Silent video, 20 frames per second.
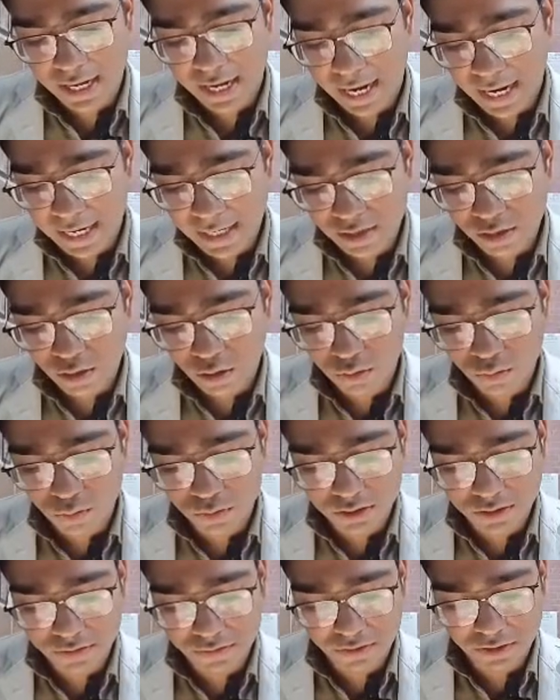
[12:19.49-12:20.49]
and along
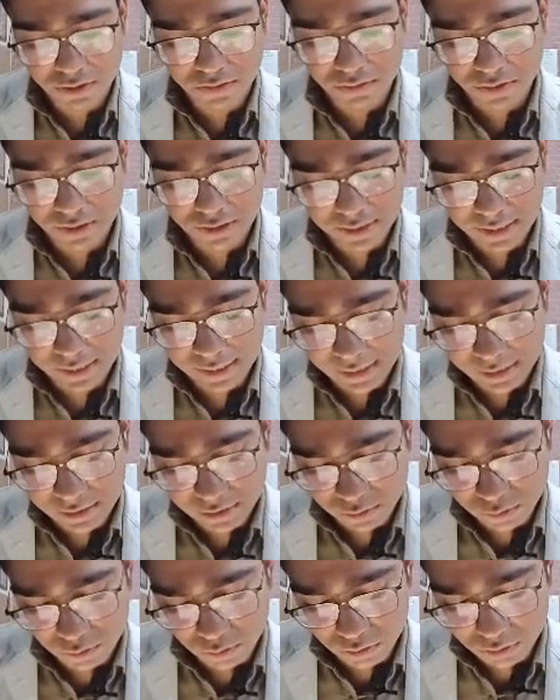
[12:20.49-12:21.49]
with the fever, then
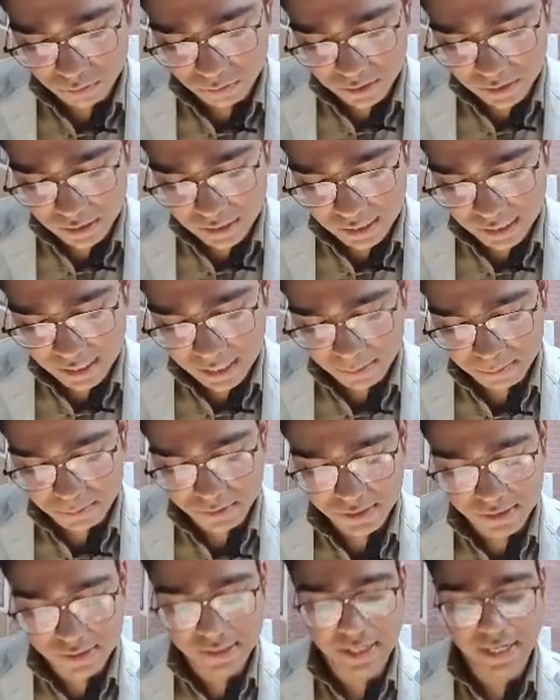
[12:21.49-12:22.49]
it's going to be the lung
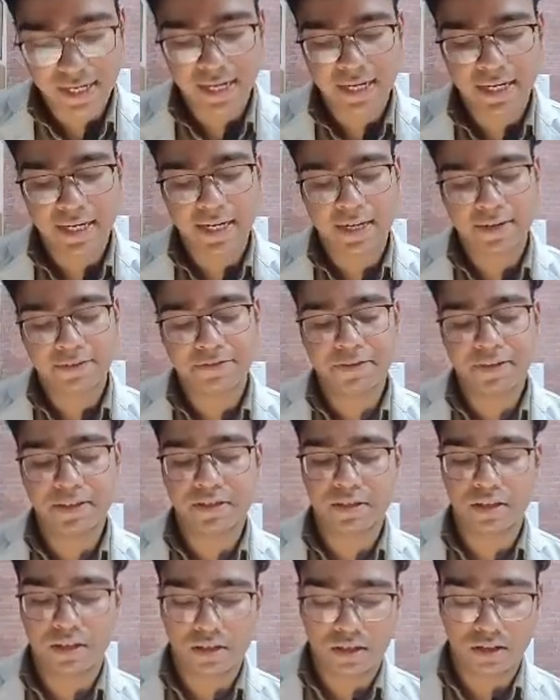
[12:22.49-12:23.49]
abscess, and if
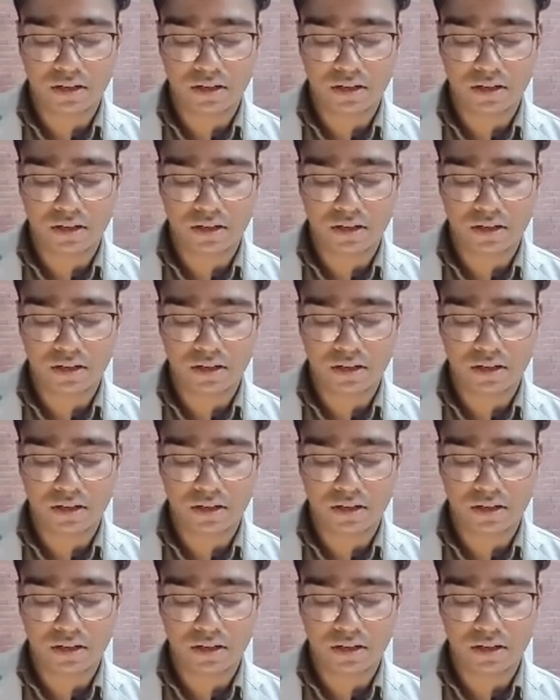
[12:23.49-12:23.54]
it's